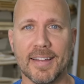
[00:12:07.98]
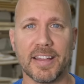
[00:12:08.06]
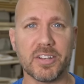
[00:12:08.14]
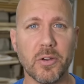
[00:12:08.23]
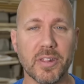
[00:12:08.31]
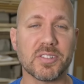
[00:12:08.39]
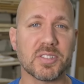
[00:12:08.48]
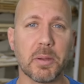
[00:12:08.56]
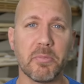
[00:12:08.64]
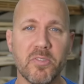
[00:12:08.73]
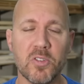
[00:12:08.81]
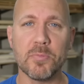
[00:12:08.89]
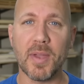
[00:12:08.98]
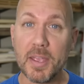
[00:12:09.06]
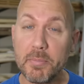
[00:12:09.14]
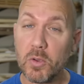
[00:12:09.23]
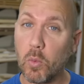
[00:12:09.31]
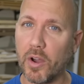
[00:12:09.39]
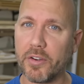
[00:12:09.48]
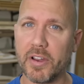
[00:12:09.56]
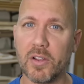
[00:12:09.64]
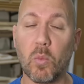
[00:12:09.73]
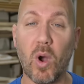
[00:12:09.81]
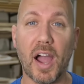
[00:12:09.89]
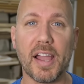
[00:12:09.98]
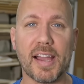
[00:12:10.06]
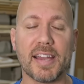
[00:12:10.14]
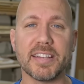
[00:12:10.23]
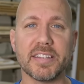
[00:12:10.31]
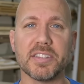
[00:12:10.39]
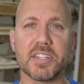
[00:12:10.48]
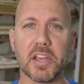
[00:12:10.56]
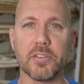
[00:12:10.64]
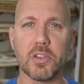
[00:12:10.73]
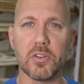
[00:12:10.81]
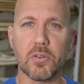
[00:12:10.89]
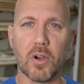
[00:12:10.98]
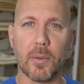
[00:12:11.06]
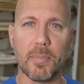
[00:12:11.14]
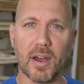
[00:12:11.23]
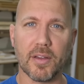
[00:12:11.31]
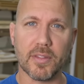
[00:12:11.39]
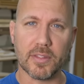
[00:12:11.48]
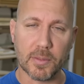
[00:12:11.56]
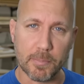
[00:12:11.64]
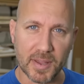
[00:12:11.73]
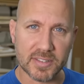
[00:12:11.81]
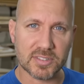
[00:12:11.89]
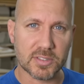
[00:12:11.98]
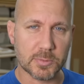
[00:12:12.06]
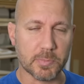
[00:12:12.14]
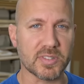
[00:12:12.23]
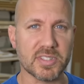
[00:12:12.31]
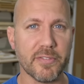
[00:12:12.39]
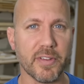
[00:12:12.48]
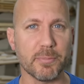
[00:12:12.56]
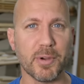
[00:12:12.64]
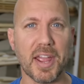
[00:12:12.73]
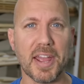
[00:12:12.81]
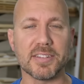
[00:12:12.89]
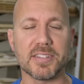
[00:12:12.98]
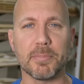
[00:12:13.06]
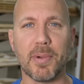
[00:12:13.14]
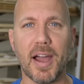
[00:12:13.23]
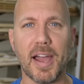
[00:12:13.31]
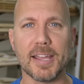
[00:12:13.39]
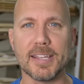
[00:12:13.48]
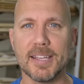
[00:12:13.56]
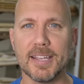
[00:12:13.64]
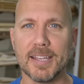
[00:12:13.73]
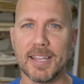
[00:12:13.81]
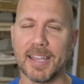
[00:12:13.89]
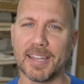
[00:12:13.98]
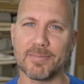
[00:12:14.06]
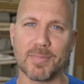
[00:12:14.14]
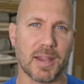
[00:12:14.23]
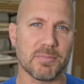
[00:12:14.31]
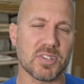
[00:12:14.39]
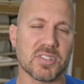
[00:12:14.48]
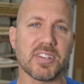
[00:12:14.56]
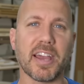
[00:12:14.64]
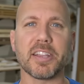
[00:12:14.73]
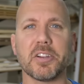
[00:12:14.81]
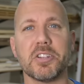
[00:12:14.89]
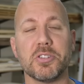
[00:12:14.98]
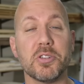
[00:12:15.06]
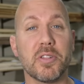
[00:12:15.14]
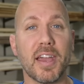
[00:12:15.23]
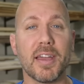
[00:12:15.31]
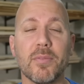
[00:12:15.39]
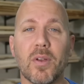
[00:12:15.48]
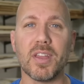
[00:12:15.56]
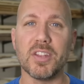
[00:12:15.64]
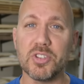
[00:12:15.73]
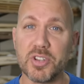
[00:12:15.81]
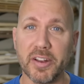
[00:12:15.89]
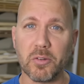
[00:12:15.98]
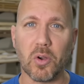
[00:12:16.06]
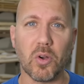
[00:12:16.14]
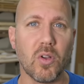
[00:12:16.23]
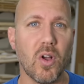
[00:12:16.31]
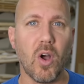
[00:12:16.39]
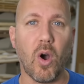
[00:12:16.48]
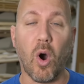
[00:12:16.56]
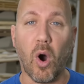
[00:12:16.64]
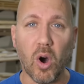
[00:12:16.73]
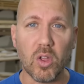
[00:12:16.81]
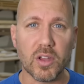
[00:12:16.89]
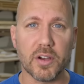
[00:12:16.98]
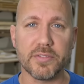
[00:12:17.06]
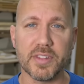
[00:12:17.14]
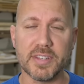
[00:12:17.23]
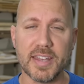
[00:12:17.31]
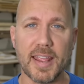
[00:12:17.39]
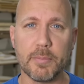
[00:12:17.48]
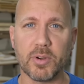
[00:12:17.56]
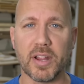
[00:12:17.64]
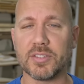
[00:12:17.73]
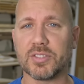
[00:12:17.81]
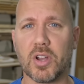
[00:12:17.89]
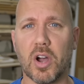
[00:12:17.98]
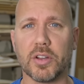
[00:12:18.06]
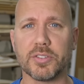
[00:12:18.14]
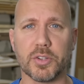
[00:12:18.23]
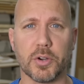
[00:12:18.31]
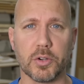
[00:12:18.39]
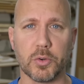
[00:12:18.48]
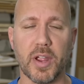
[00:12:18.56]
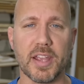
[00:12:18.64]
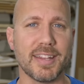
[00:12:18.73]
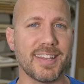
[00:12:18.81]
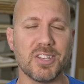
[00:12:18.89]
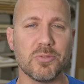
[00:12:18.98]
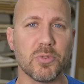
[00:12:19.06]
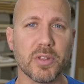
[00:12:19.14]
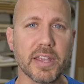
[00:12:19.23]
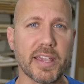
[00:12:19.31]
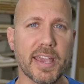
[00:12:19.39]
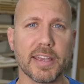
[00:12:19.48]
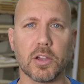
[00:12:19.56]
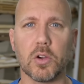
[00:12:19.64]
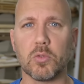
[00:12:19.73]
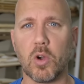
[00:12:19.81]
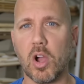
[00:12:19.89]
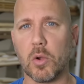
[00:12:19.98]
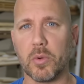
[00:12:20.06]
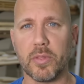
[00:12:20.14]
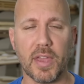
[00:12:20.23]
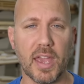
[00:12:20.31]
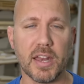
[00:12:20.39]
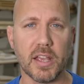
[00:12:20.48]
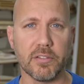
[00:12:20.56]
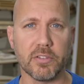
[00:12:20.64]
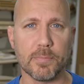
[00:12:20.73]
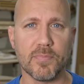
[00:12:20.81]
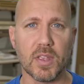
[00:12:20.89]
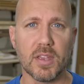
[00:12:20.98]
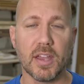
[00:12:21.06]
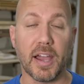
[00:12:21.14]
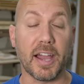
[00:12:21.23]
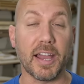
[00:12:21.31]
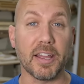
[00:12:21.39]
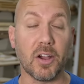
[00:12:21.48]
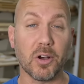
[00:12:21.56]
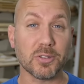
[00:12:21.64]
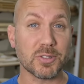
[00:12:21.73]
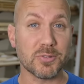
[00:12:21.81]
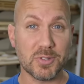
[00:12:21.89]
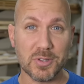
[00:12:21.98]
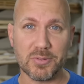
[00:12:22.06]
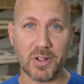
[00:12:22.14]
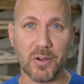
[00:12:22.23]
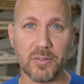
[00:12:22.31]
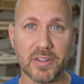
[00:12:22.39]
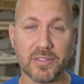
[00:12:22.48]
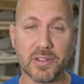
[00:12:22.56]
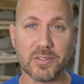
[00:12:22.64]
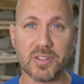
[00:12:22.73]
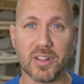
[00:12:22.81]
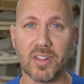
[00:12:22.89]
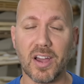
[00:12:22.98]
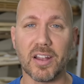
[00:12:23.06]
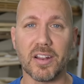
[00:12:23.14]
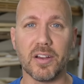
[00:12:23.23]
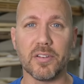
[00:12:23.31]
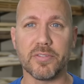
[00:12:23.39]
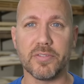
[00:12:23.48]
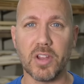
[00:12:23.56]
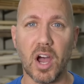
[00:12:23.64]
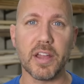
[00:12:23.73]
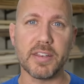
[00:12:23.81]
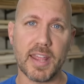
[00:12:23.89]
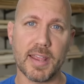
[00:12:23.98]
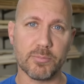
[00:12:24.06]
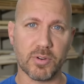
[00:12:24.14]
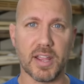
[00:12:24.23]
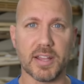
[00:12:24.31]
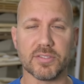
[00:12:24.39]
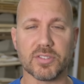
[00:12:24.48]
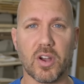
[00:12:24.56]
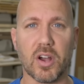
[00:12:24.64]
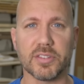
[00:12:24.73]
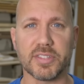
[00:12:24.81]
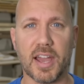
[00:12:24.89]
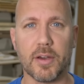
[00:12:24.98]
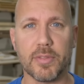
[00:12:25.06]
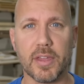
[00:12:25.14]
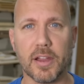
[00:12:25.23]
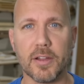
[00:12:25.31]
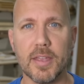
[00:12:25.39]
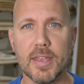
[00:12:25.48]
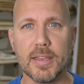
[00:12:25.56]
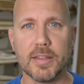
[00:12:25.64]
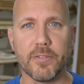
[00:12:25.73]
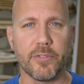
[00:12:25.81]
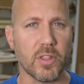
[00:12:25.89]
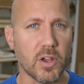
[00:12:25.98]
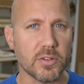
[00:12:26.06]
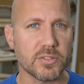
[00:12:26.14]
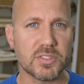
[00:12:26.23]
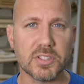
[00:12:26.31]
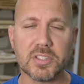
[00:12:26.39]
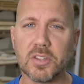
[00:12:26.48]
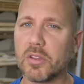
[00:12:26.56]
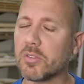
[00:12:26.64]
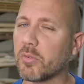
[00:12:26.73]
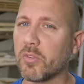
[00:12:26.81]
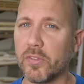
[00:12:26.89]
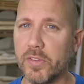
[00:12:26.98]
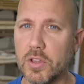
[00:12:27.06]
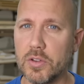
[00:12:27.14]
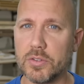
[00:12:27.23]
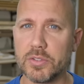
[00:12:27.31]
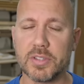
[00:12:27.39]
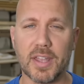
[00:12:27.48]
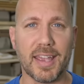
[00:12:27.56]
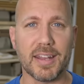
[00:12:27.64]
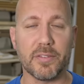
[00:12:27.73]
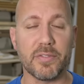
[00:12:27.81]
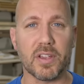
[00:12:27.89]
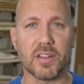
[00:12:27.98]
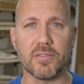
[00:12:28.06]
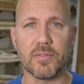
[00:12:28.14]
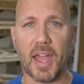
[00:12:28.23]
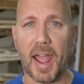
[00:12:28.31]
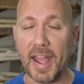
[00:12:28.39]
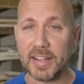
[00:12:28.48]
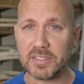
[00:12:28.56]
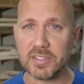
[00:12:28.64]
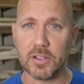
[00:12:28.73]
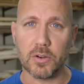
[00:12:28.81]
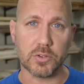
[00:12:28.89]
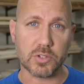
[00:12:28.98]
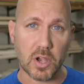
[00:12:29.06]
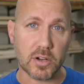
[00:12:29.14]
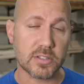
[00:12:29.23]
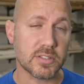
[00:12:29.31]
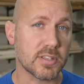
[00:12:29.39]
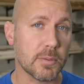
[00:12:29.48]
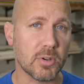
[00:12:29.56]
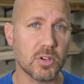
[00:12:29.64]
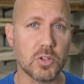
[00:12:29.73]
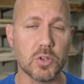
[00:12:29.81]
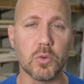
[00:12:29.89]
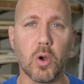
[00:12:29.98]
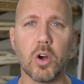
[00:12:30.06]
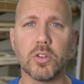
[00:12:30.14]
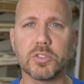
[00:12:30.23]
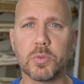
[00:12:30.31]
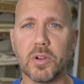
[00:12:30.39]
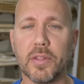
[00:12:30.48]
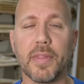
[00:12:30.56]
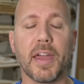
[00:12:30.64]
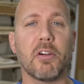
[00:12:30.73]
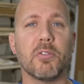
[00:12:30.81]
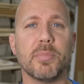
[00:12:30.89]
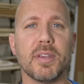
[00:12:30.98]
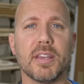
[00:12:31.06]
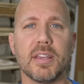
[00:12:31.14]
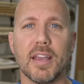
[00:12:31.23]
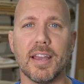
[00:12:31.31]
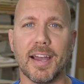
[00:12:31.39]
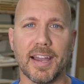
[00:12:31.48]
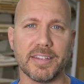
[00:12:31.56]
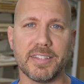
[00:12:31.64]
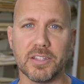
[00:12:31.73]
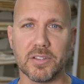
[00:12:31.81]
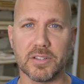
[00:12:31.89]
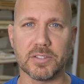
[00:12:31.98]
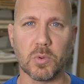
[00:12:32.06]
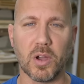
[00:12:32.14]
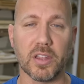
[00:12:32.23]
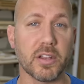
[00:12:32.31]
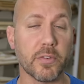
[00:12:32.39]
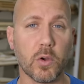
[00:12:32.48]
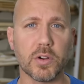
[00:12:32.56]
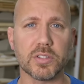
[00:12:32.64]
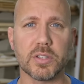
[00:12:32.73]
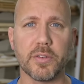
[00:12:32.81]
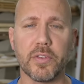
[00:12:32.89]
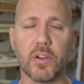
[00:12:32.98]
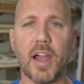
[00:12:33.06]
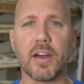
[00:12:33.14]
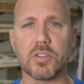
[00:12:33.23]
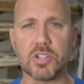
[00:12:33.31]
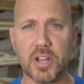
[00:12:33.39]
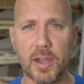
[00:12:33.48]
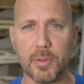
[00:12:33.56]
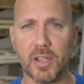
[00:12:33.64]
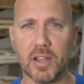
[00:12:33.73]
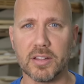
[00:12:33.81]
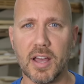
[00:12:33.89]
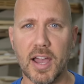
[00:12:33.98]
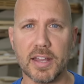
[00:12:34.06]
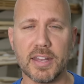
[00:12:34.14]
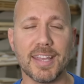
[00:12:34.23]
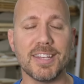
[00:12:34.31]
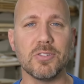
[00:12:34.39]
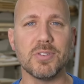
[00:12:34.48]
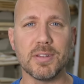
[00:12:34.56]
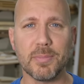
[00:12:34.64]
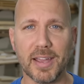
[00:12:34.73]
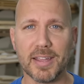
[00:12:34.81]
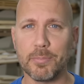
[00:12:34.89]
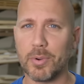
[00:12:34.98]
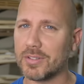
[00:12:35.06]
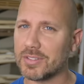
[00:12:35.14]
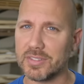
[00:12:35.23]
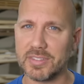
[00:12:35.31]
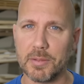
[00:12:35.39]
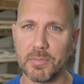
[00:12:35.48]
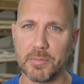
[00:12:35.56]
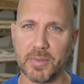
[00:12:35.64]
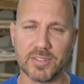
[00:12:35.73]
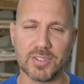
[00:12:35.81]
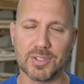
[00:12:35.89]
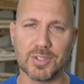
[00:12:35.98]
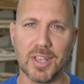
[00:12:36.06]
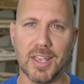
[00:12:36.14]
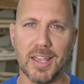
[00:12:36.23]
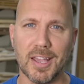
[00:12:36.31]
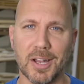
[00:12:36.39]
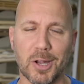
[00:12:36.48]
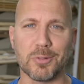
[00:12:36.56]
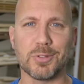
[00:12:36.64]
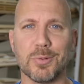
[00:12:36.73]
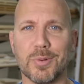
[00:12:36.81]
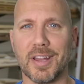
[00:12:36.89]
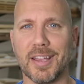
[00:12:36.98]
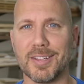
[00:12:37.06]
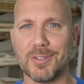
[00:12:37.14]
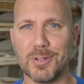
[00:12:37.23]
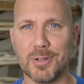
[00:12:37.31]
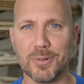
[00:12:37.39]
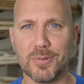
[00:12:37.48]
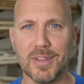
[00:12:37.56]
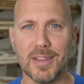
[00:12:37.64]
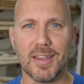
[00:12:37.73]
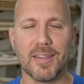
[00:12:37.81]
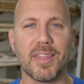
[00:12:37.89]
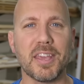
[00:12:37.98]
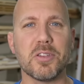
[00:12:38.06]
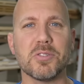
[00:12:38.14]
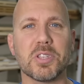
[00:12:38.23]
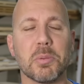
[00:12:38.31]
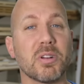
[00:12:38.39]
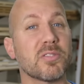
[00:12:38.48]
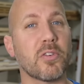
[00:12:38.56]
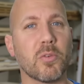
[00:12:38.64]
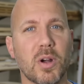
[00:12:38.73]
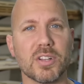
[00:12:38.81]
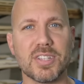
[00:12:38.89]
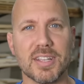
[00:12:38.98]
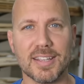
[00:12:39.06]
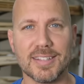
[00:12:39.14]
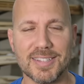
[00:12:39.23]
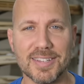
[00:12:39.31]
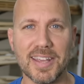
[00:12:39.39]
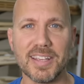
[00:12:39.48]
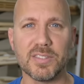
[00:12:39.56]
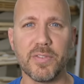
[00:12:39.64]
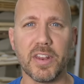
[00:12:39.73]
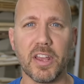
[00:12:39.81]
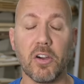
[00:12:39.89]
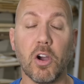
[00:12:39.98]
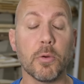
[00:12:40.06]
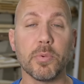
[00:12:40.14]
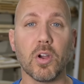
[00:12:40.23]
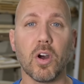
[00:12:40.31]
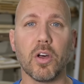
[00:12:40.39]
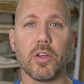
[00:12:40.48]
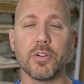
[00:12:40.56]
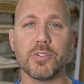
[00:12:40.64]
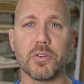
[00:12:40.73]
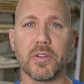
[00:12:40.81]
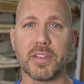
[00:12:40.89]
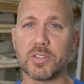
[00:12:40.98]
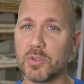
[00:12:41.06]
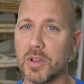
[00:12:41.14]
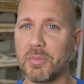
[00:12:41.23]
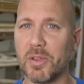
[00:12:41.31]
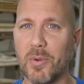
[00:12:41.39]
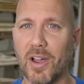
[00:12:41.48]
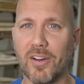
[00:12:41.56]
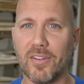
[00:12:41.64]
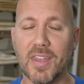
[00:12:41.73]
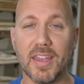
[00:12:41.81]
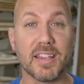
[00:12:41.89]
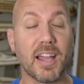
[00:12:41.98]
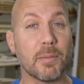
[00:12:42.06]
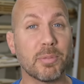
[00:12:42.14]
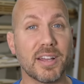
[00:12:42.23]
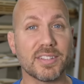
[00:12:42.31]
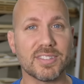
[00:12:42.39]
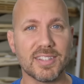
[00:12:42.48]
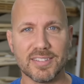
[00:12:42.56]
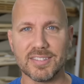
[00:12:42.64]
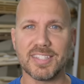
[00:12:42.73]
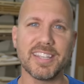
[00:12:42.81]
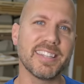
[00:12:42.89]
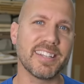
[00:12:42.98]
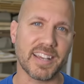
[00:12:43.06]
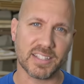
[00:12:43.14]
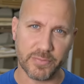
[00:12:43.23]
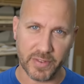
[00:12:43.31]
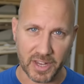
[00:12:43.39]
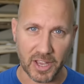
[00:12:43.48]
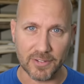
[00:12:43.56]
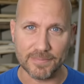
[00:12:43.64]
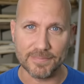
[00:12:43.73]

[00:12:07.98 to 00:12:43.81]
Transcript: I know that some of you may be wondering why I didn't tell you about the best specific brand to buy, and I'm just not going to do that. In general, all of the name brand saws are great and you really can't go wrong with any of them. I also do know that there's a lot of non-name brand saws out there. For those, just look at the reviews, and if you can ask or talk to someone who owns one, that would be ideal as well. And of course, if you're out shopping online and you need my input, just send me a message and I'll do what I can do. Thank you so much for watching today's video. I hope you all are doing extremely well. God bless. See you in the next video.